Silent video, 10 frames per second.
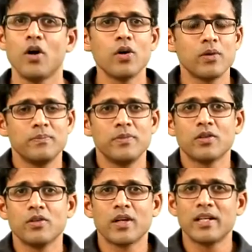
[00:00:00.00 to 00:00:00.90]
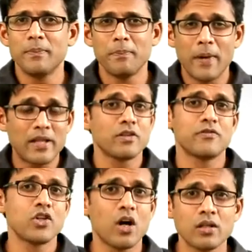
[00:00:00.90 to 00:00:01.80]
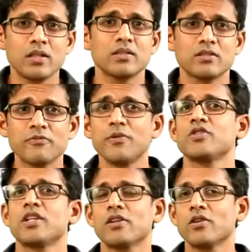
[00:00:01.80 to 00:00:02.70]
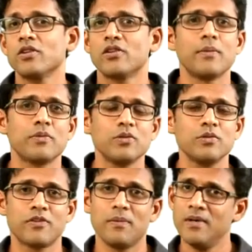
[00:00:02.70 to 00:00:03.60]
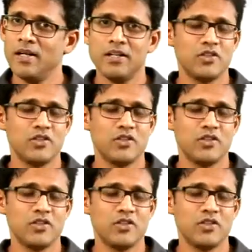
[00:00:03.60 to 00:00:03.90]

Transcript: or you could look at the breadth of genres of music you could drum to from